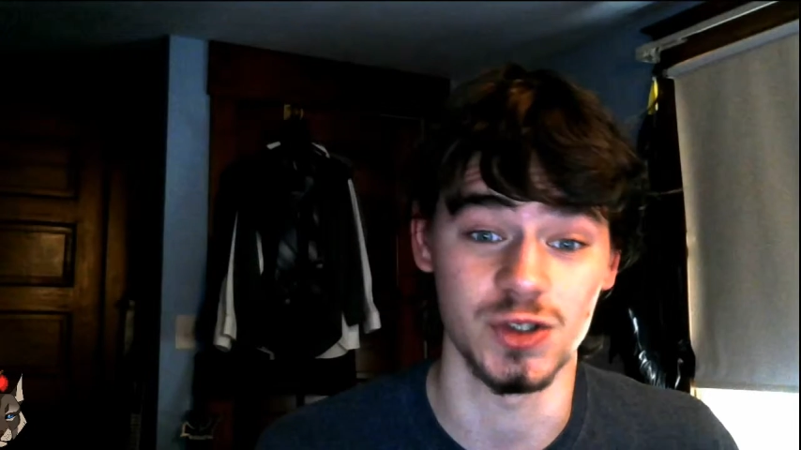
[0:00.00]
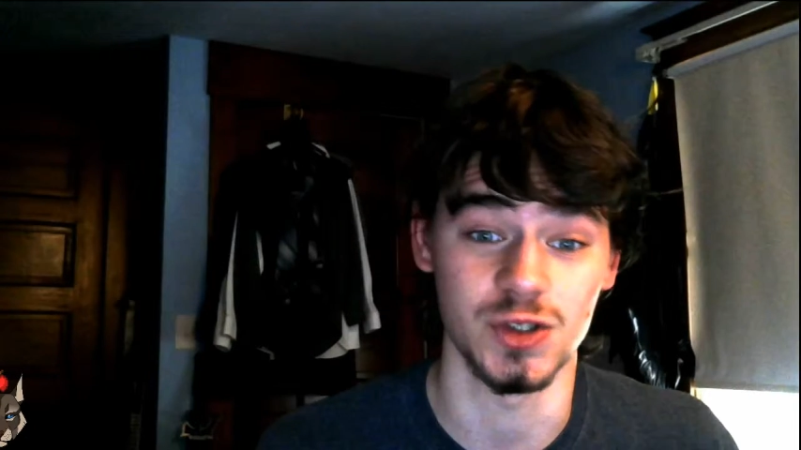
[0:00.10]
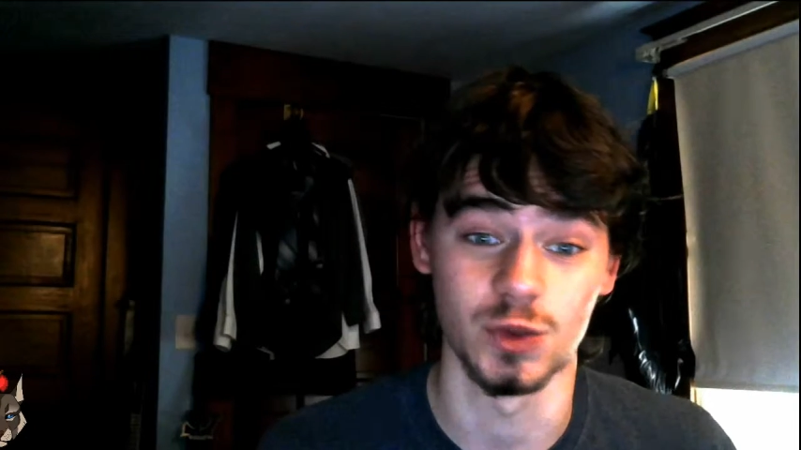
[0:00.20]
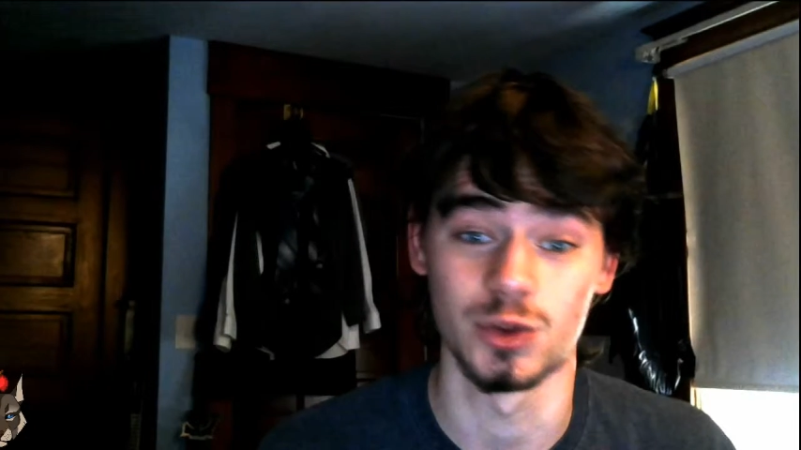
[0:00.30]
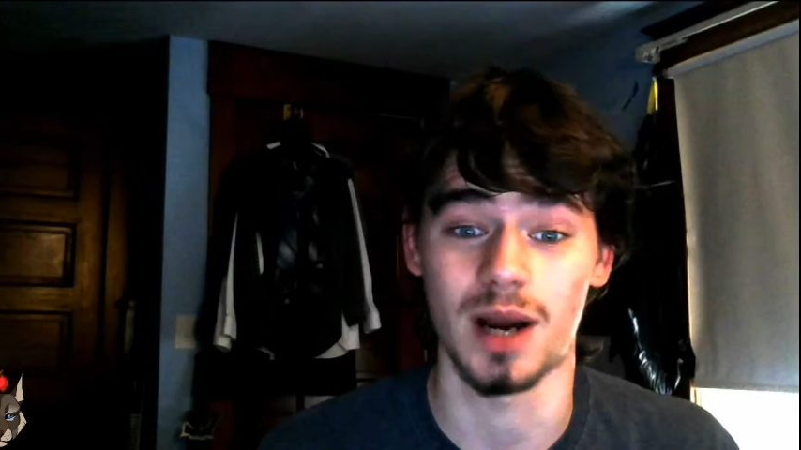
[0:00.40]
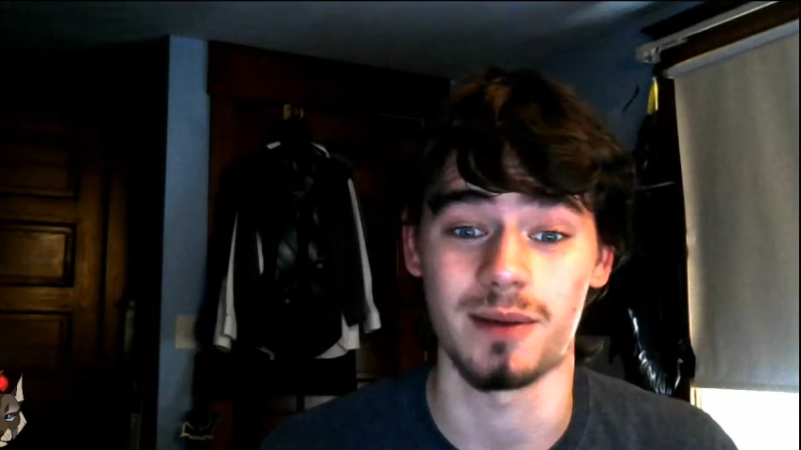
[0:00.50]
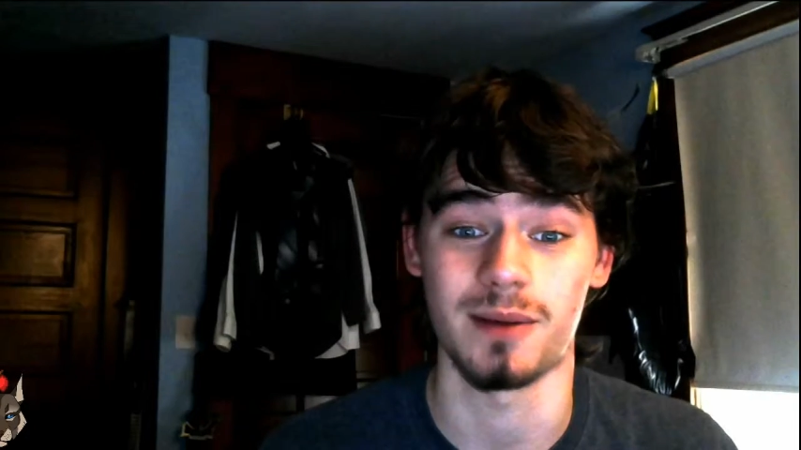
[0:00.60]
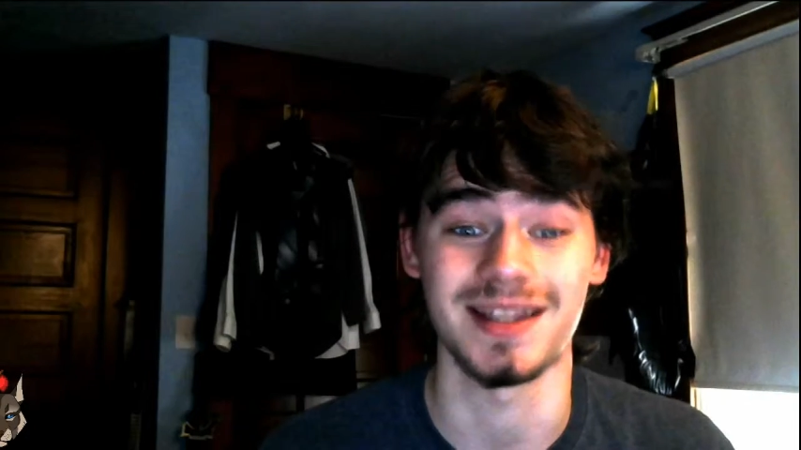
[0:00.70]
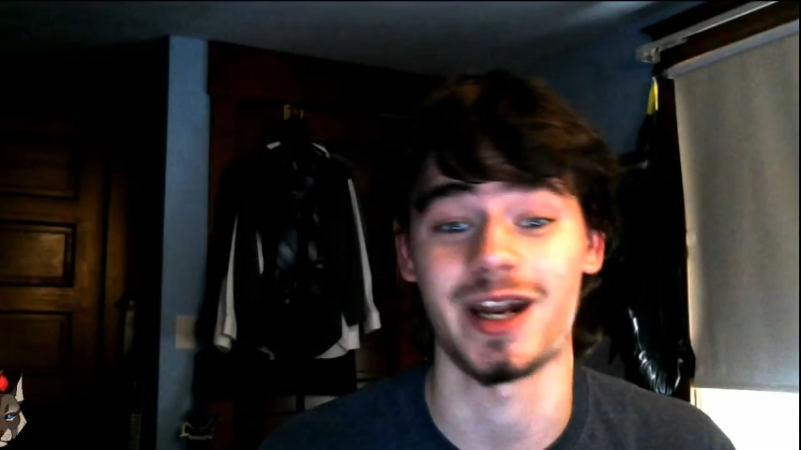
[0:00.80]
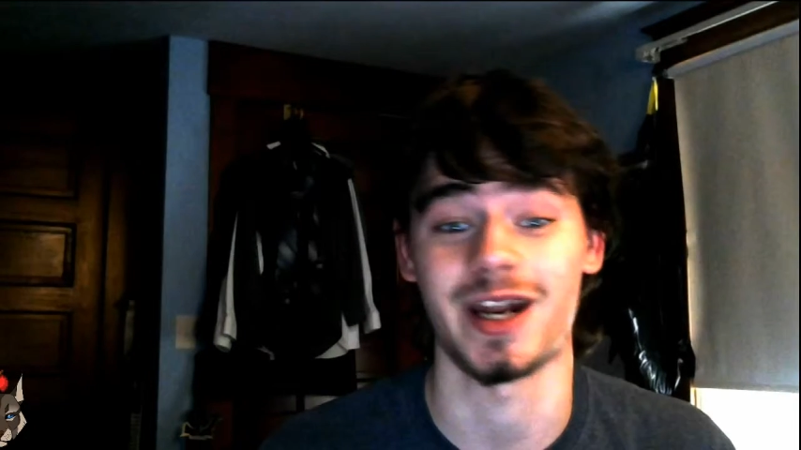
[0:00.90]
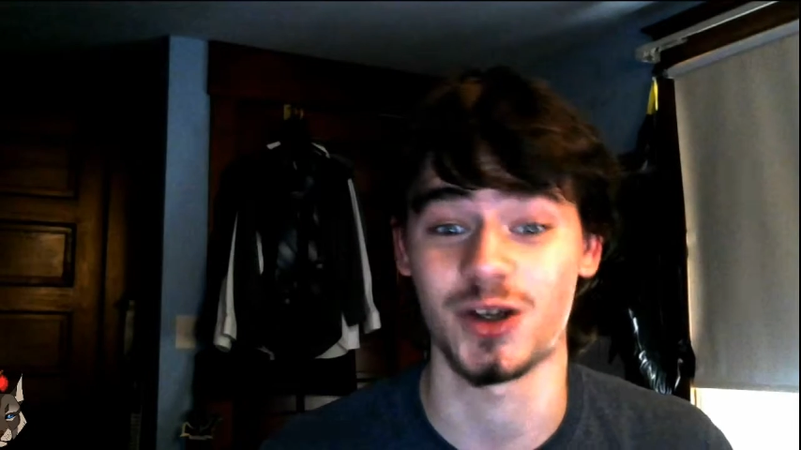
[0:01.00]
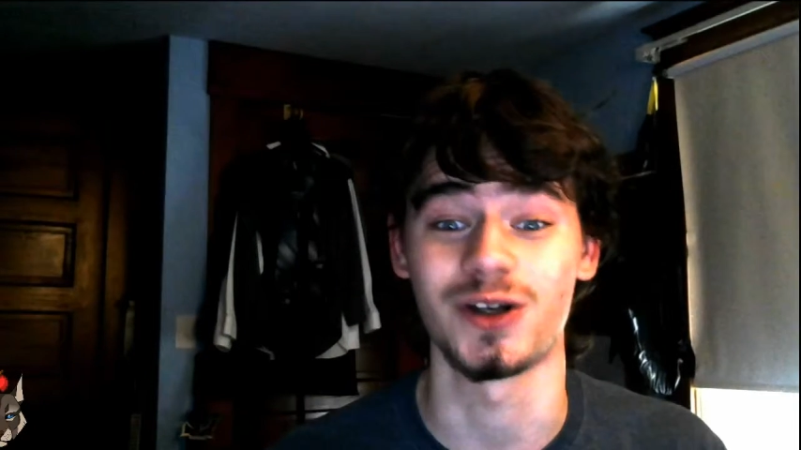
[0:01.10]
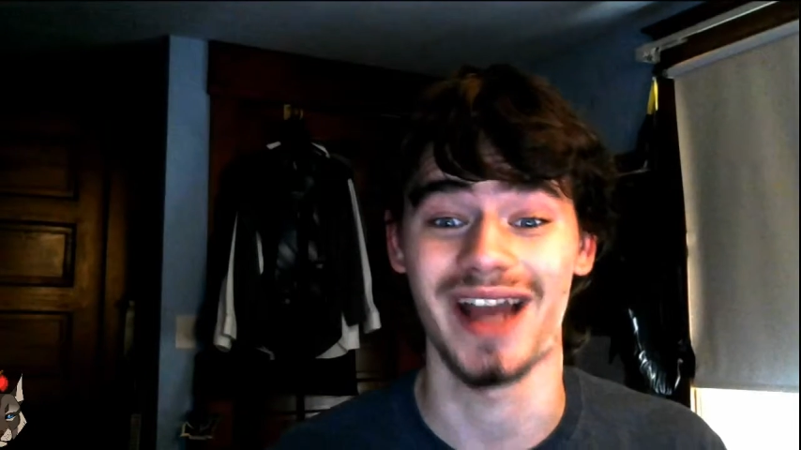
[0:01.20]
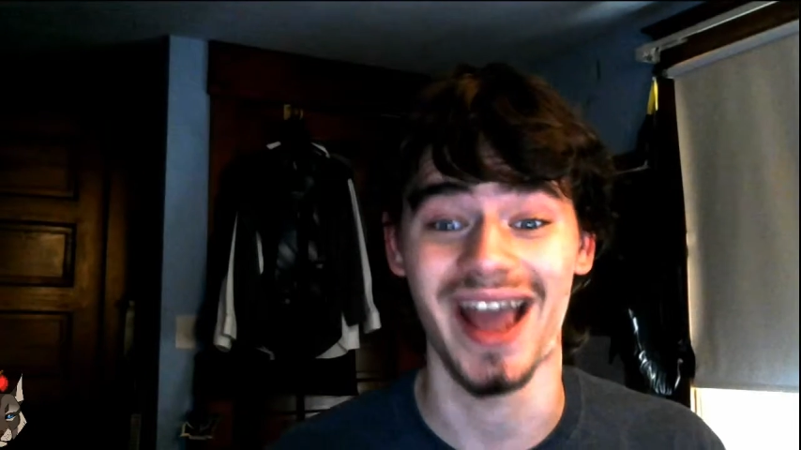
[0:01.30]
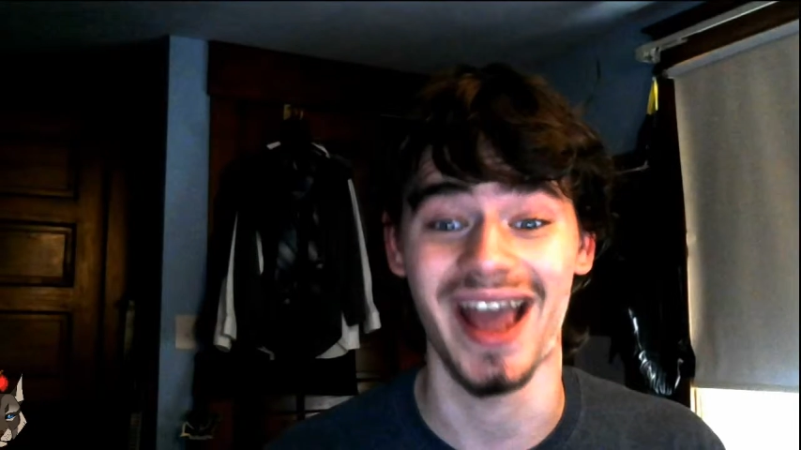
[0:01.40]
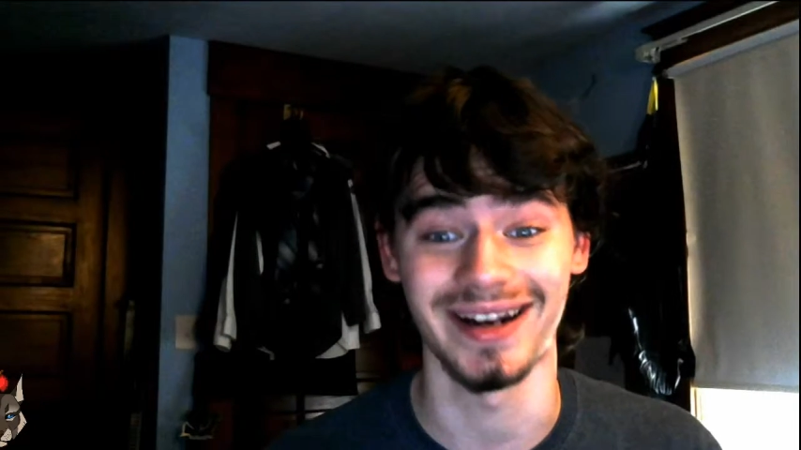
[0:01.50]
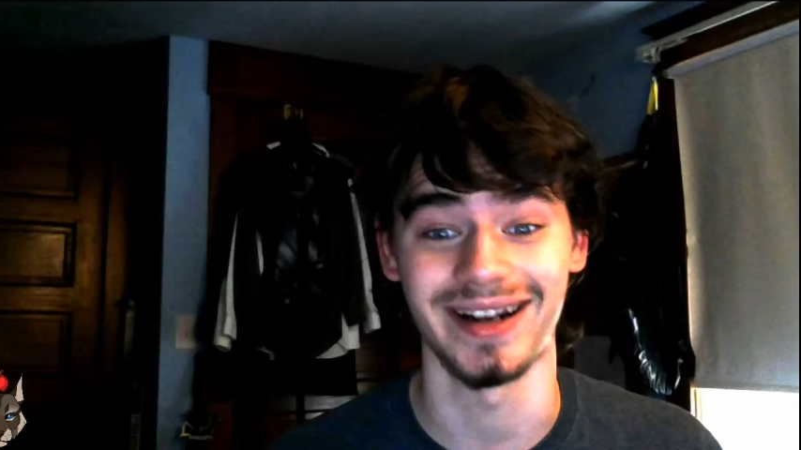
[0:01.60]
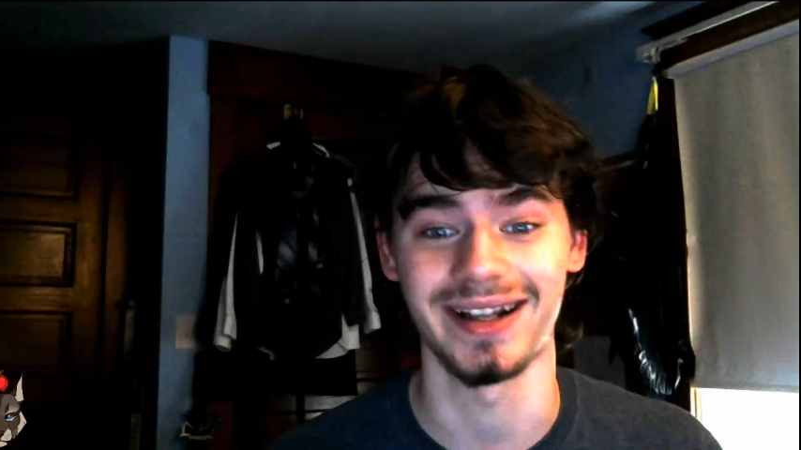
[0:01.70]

choppy that I couldn't edit it.